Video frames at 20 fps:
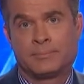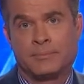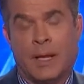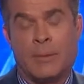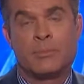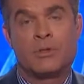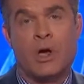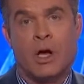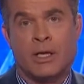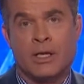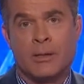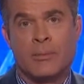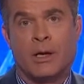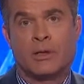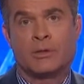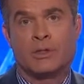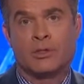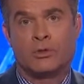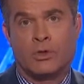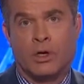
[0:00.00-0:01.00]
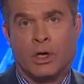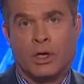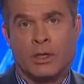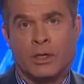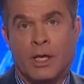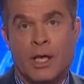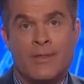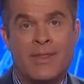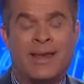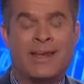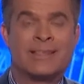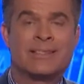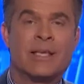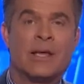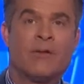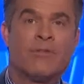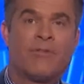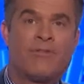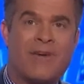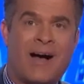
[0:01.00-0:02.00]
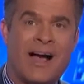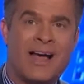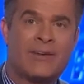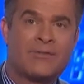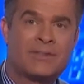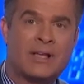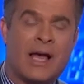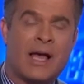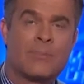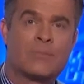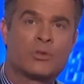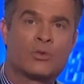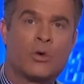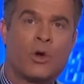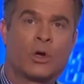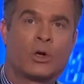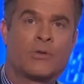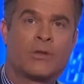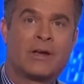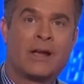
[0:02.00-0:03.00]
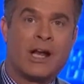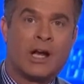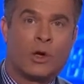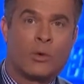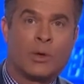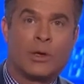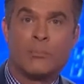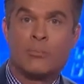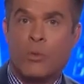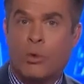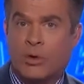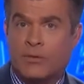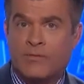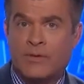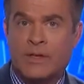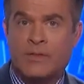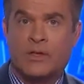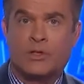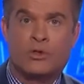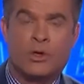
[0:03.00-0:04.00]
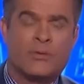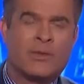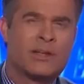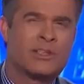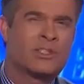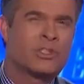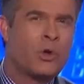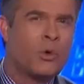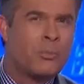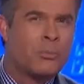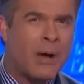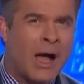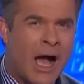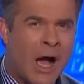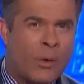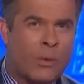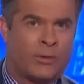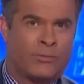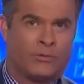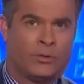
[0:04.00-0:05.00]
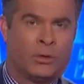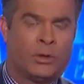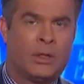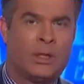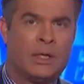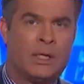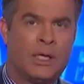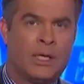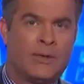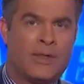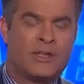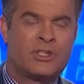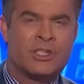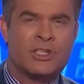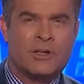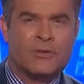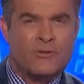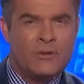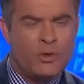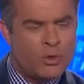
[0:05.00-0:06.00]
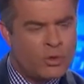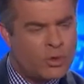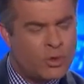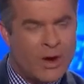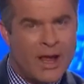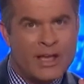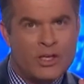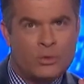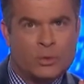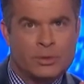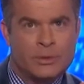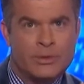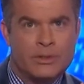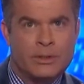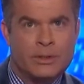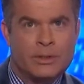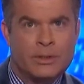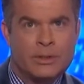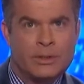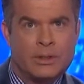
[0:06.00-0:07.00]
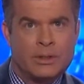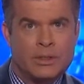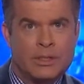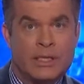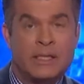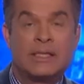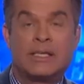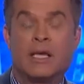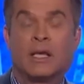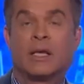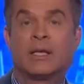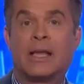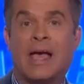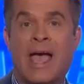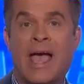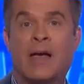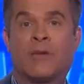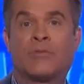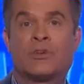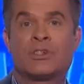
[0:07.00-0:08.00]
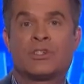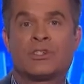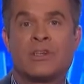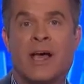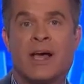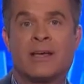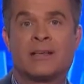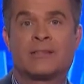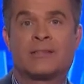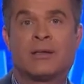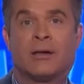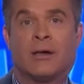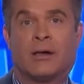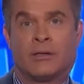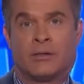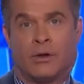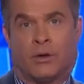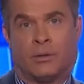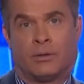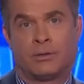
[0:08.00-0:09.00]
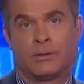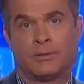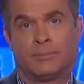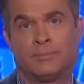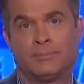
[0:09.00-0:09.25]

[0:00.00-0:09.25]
I'm talking about the drug that is 5 times stronger than heroin and morphine, the drug that is so powerful that just a few granules can kill an average-sized adult.